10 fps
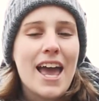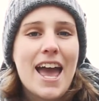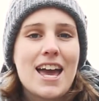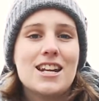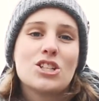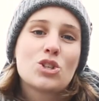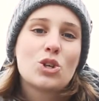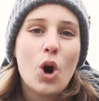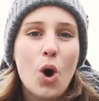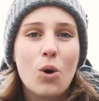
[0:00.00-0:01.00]
and it's
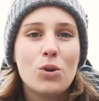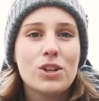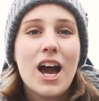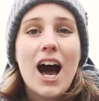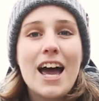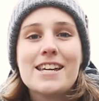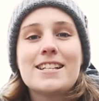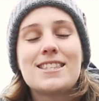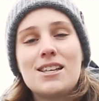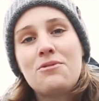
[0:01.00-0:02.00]
cold, I
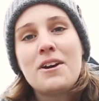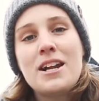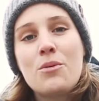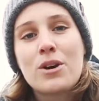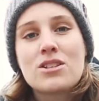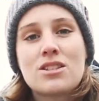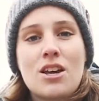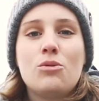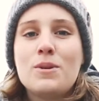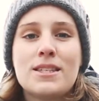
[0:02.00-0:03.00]
can still find out where the
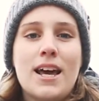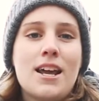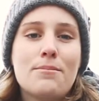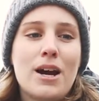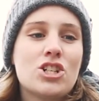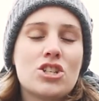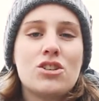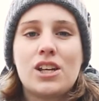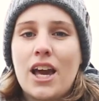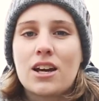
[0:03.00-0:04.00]
sun will be setting by just
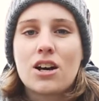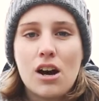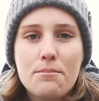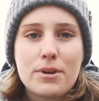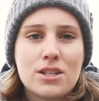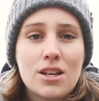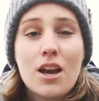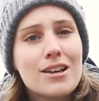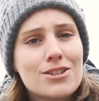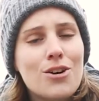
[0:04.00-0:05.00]
looking at a compass.
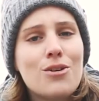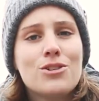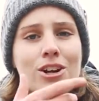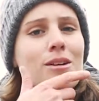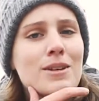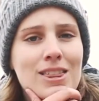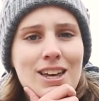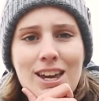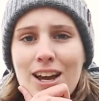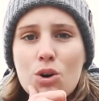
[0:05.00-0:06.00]
So you're going to be
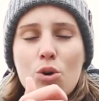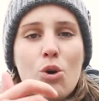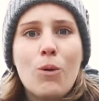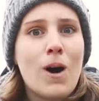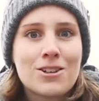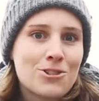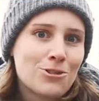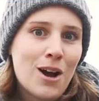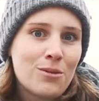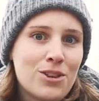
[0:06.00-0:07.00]
thinking, who walks
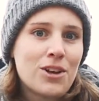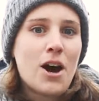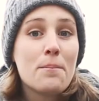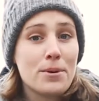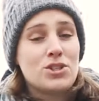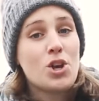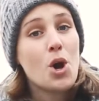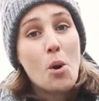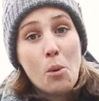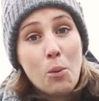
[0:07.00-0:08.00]
around with a compass?
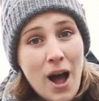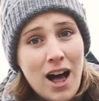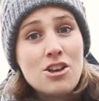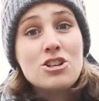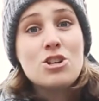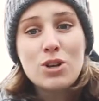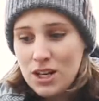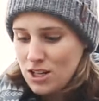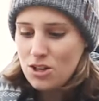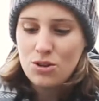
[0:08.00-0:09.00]
Well, you
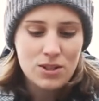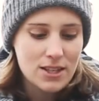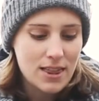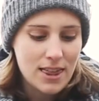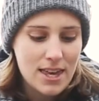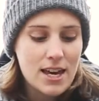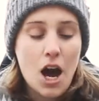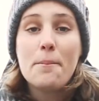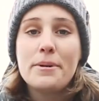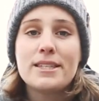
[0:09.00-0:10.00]
can use the
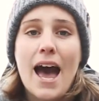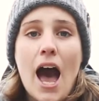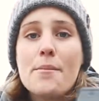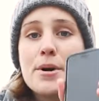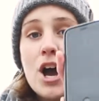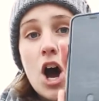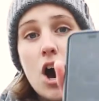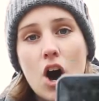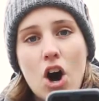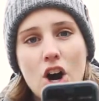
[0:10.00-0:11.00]
compass app
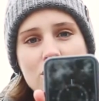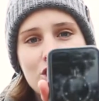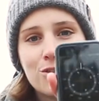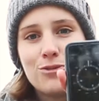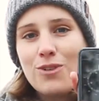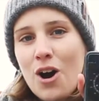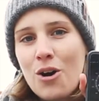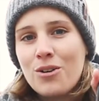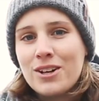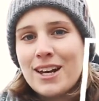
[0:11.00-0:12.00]
on your
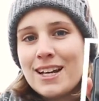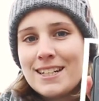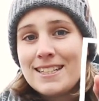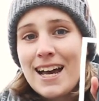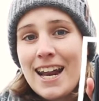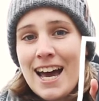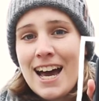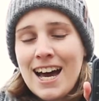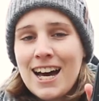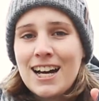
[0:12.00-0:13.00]
phone.
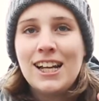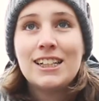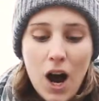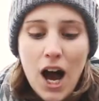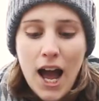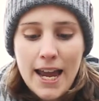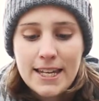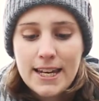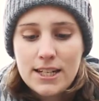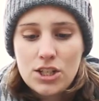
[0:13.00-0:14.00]
Ta-da! I
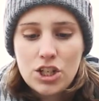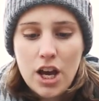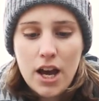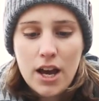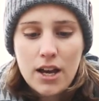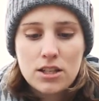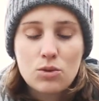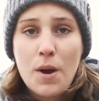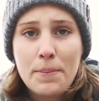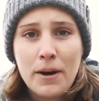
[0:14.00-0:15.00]
can just
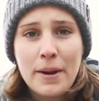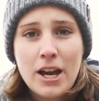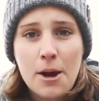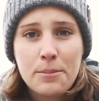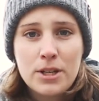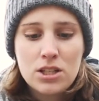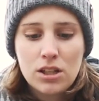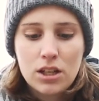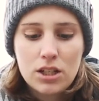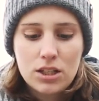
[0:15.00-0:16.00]
whip out my compass,
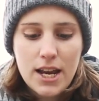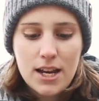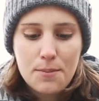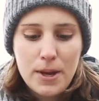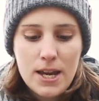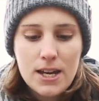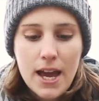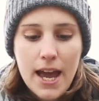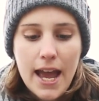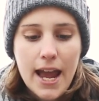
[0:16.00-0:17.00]
take a peek,
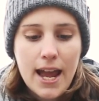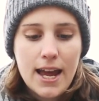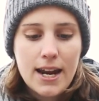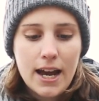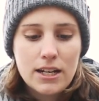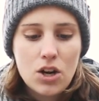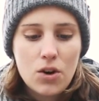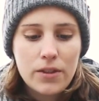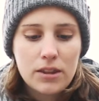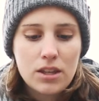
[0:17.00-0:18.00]
and I
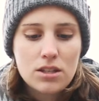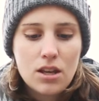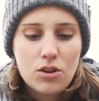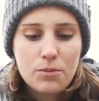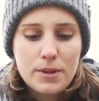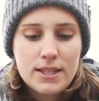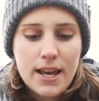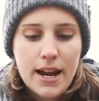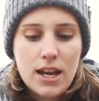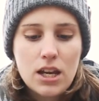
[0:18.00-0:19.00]
know that the sun will be
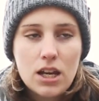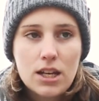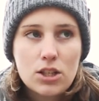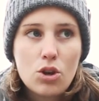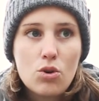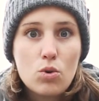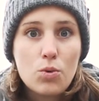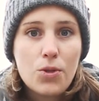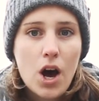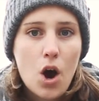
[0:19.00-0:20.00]
setting to
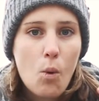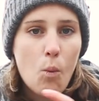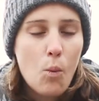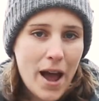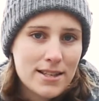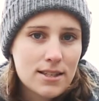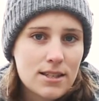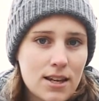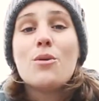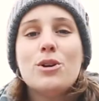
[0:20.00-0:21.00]
the
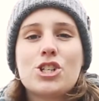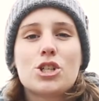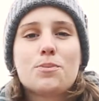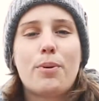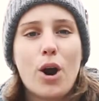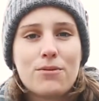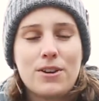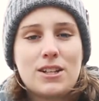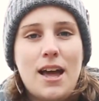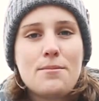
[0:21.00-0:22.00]
west, which is
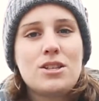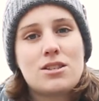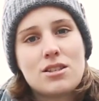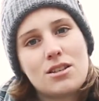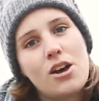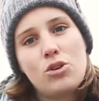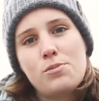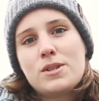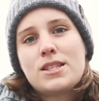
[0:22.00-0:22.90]
perfect. That means the sun will be